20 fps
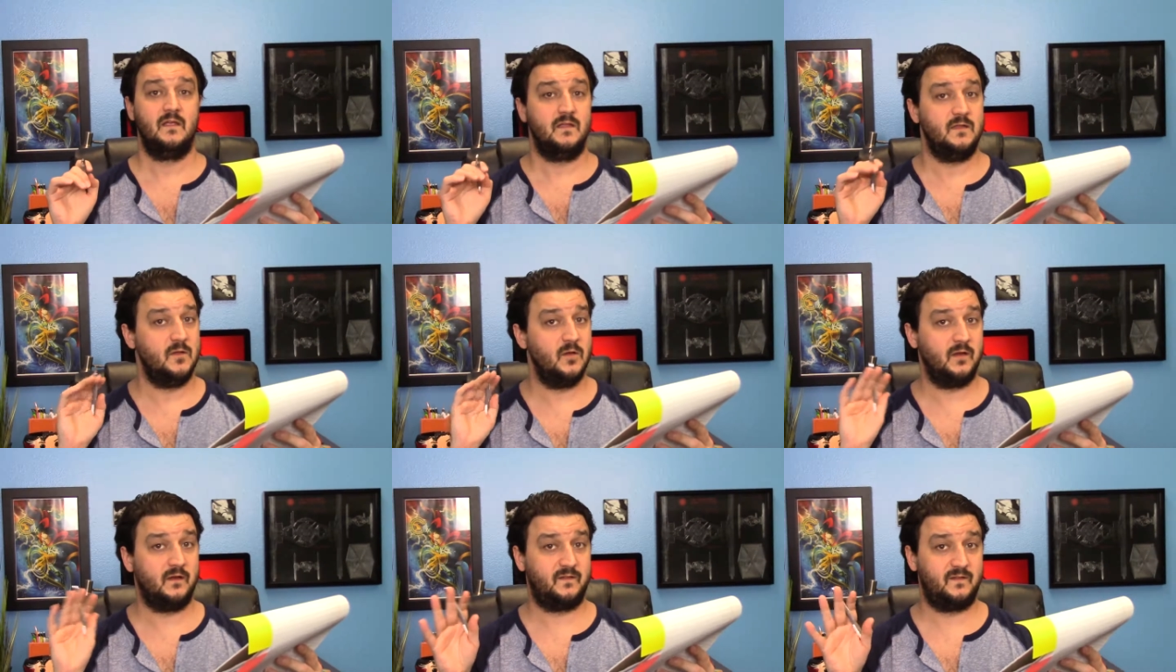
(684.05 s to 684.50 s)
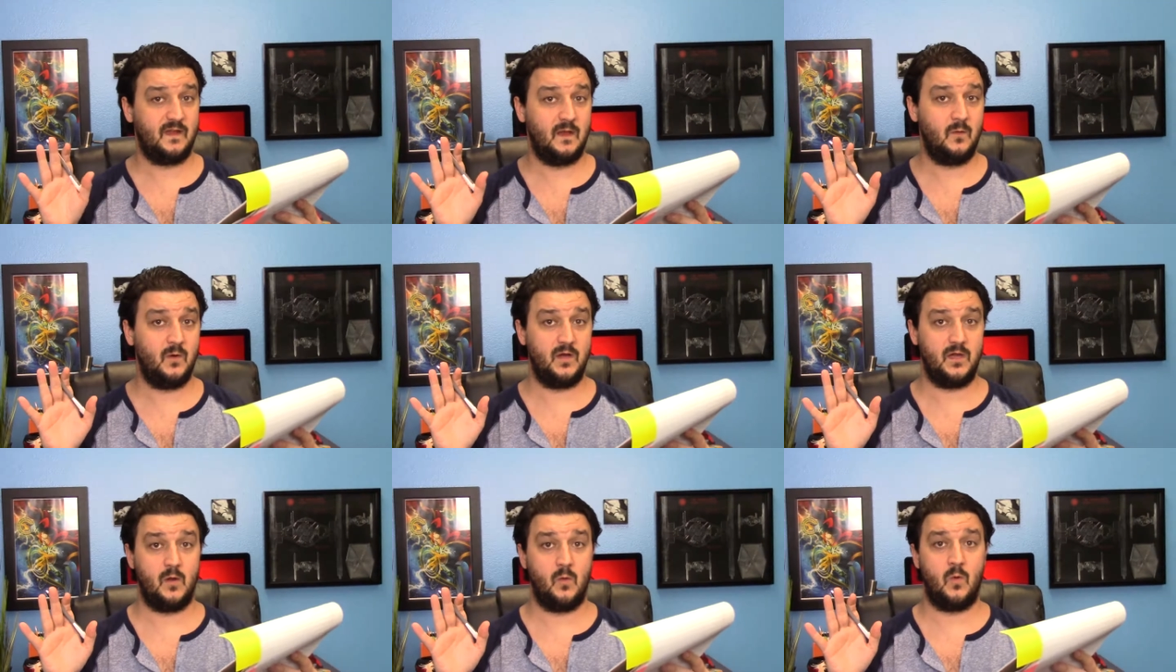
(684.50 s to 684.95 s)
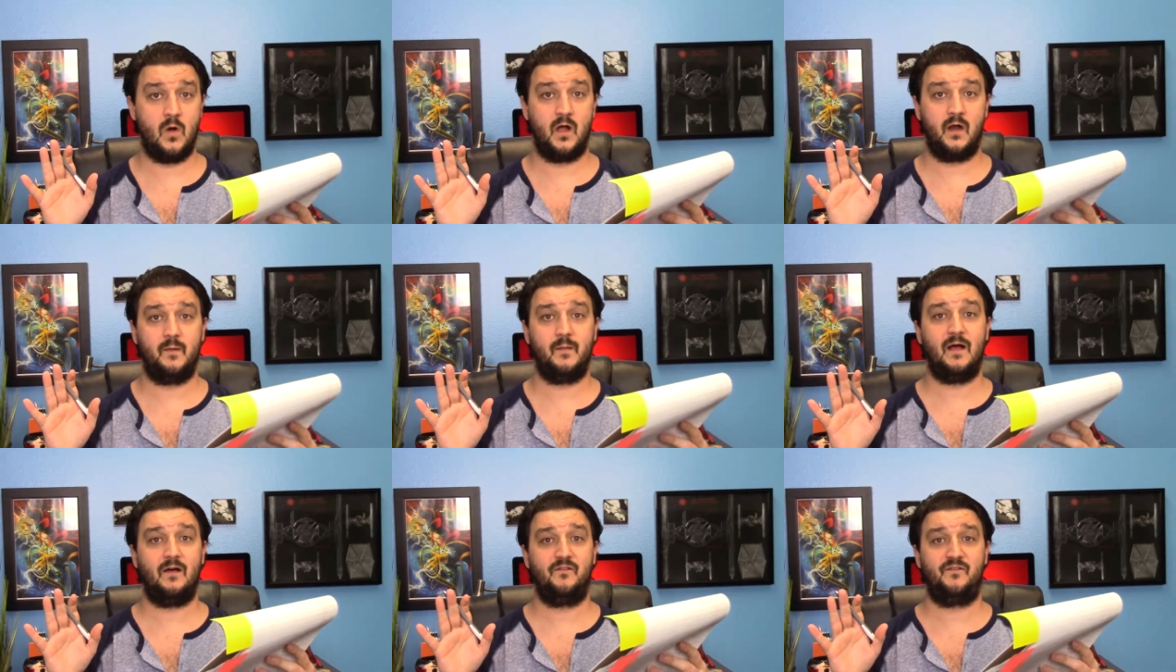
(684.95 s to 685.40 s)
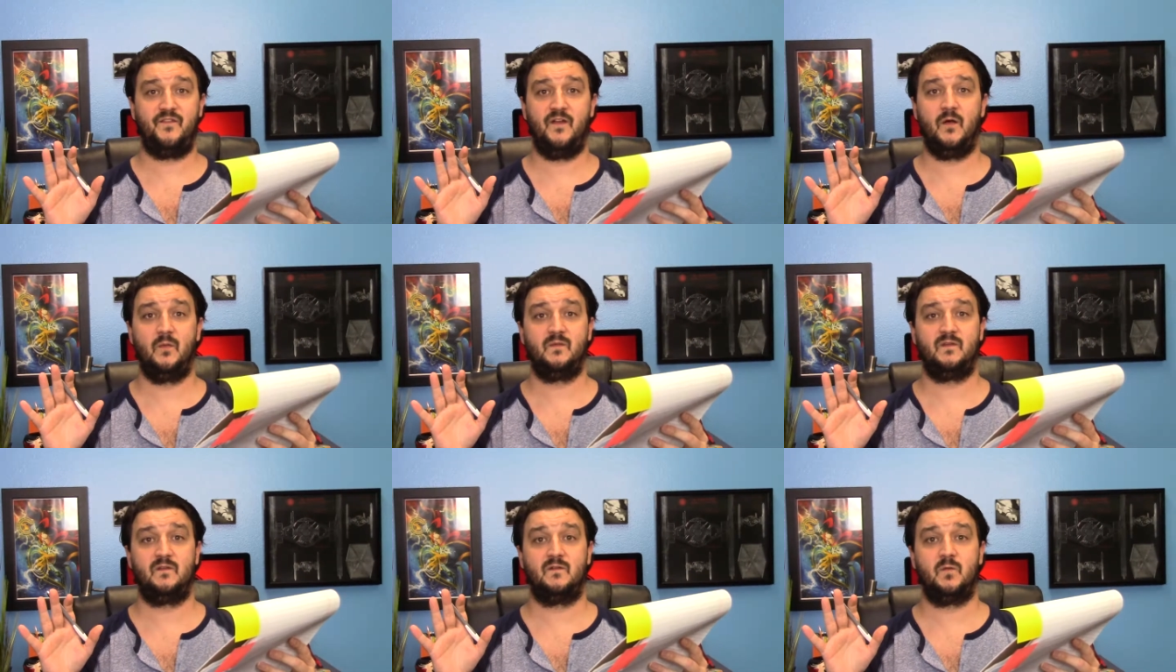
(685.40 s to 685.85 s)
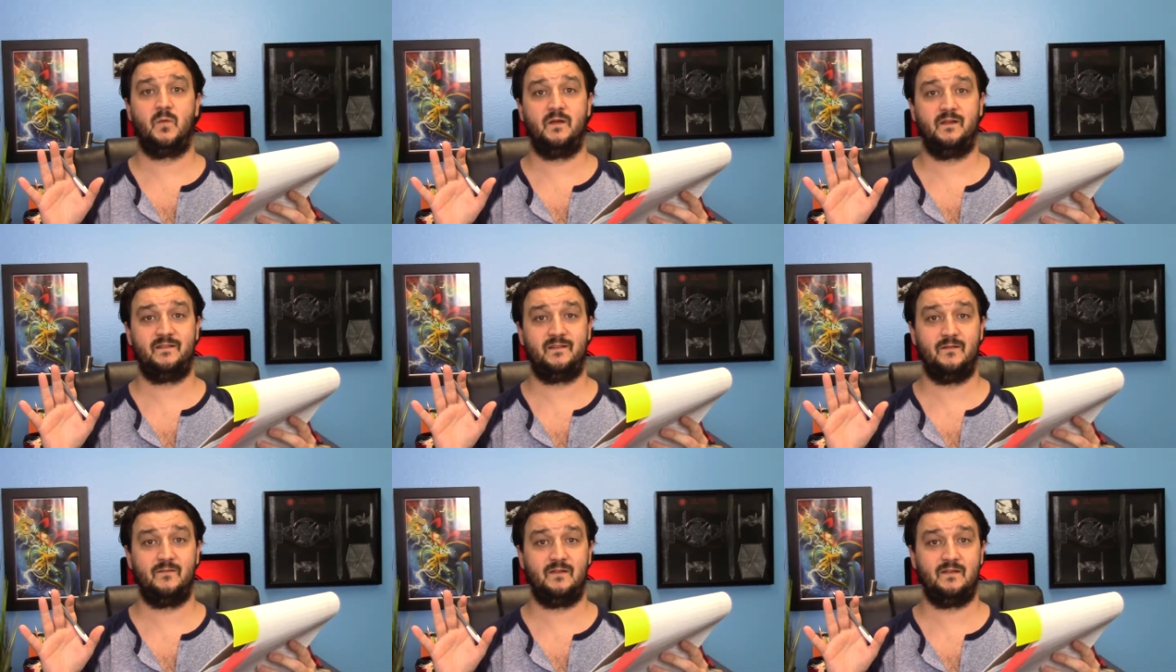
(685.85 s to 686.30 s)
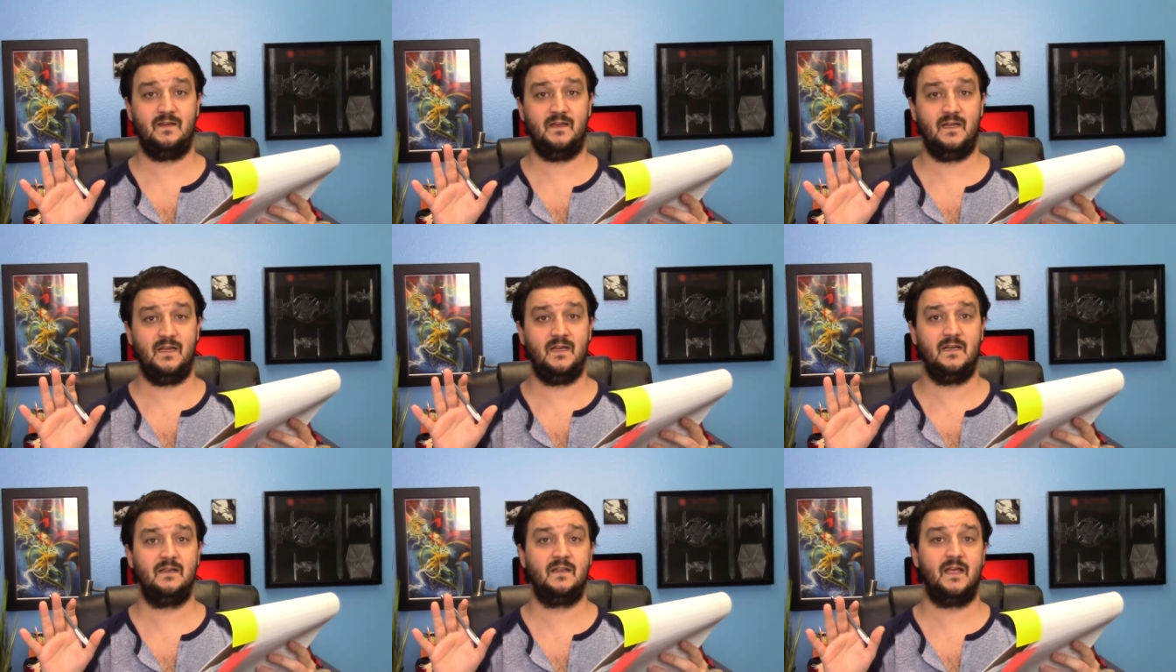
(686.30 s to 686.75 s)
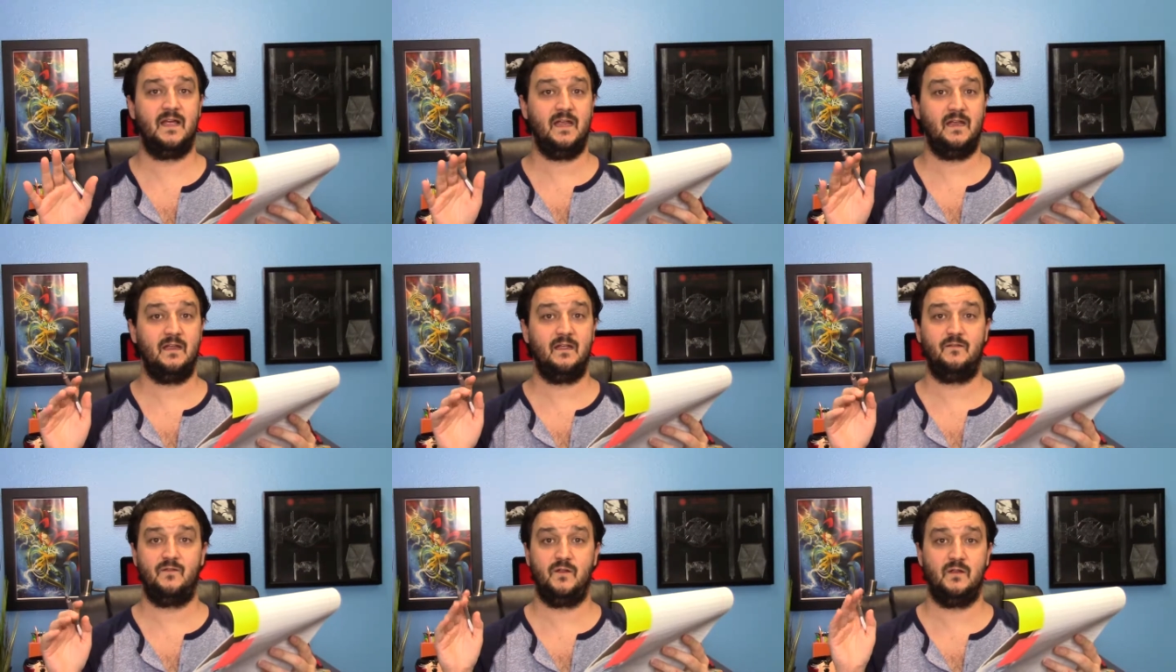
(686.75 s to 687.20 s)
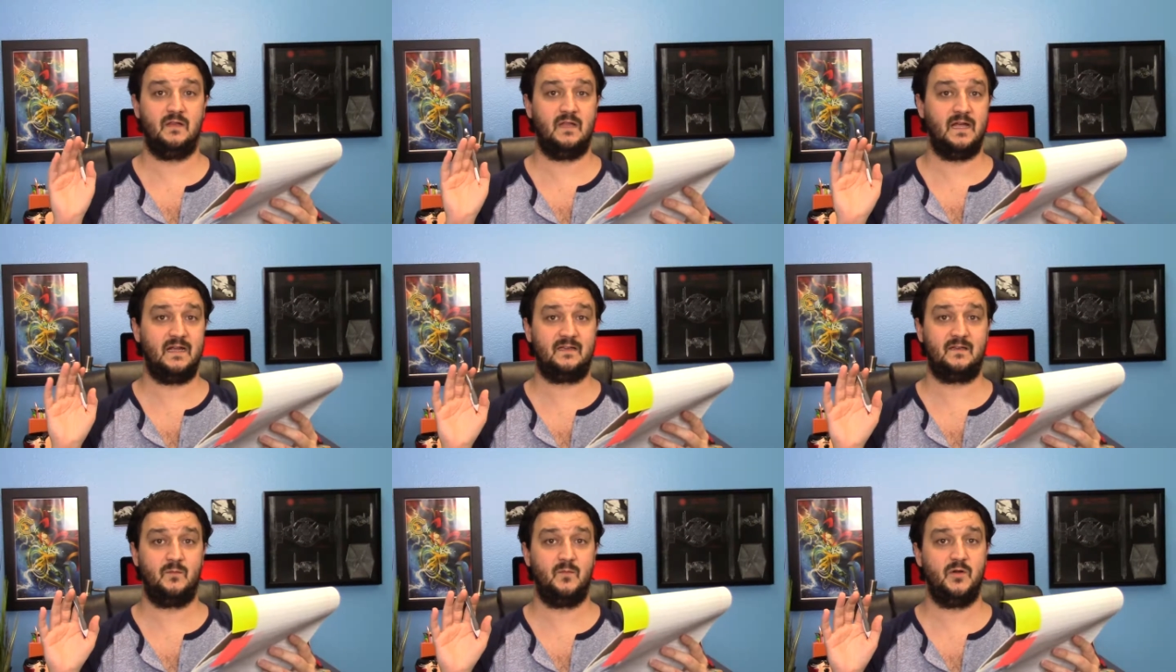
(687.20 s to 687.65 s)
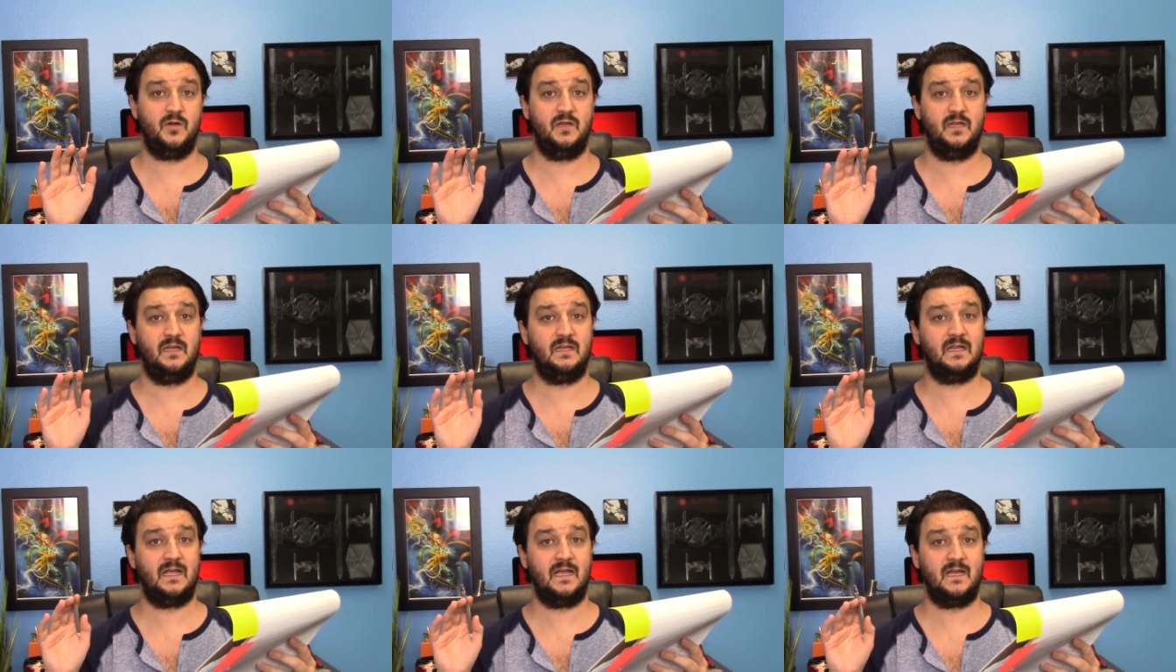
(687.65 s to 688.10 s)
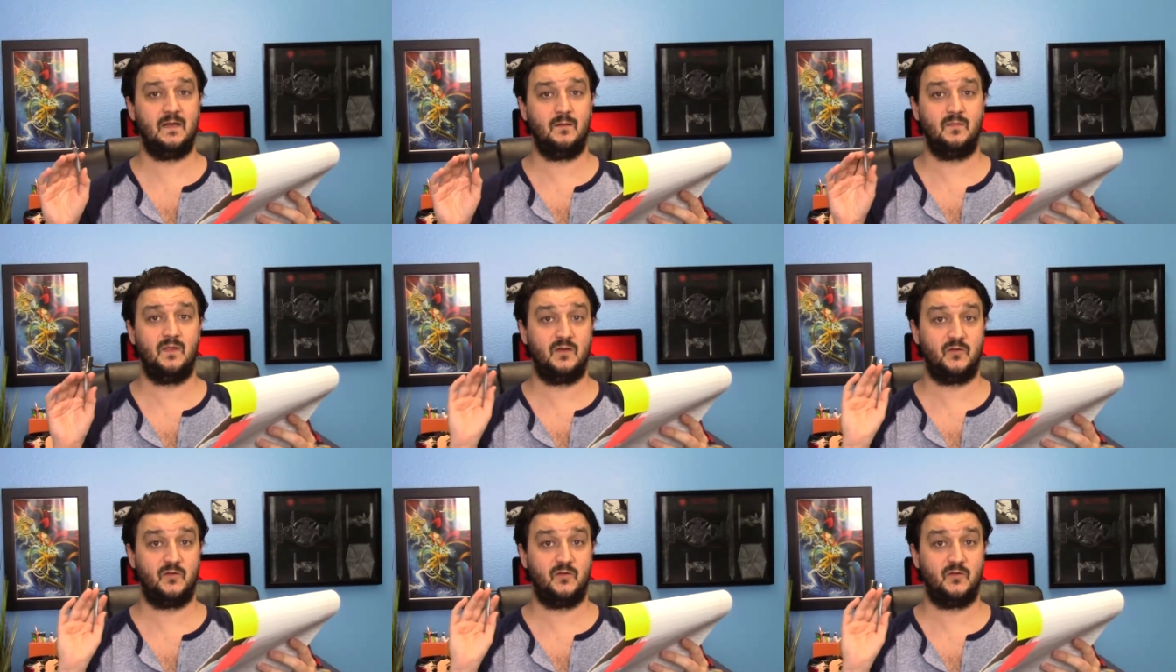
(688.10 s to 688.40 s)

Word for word: you can say what you want about films in 2017, like if you liked them or you didn't like them.